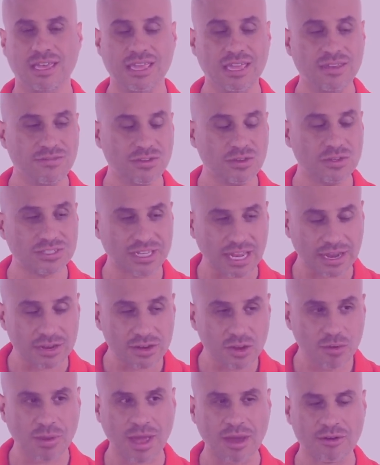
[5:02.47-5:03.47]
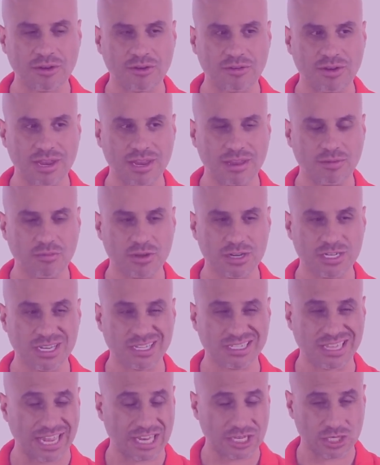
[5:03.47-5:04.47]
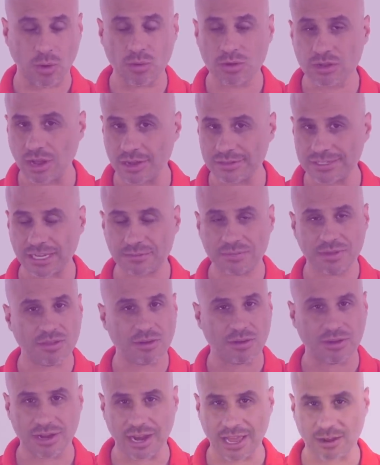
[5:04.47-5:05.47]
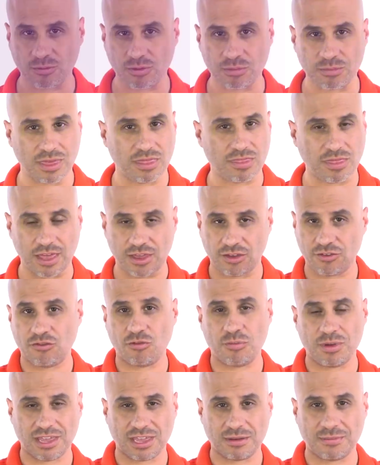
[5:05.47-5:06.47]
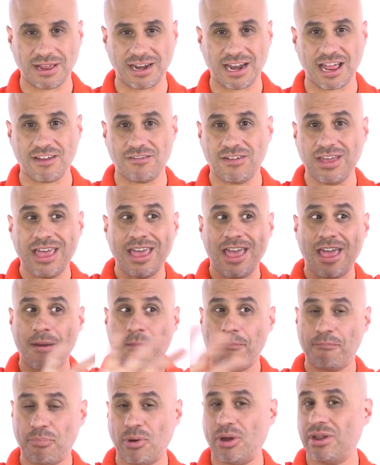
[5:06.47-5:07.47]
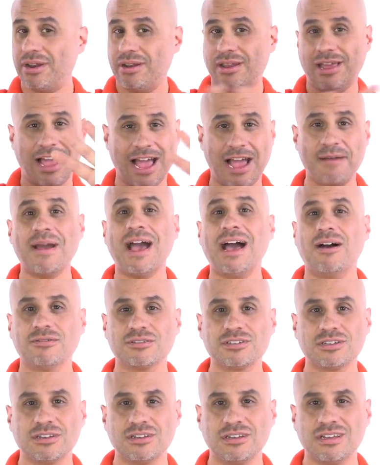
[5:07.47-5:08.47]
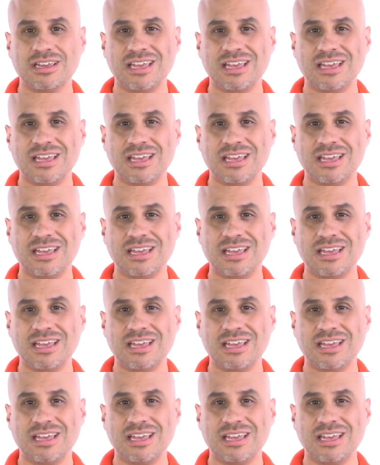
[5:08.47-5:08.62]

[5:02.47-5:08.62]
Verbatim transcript: If you set a new boundary, which is like, don't contact me, don't connect with me, thank you for being in my life, but I'm out,